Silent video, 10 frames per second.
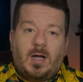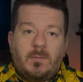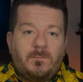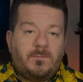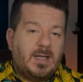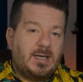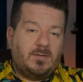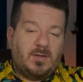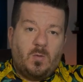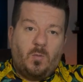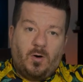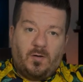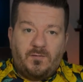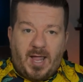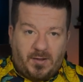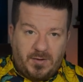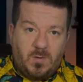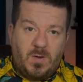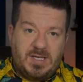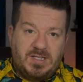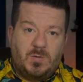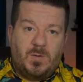umph and a little more value into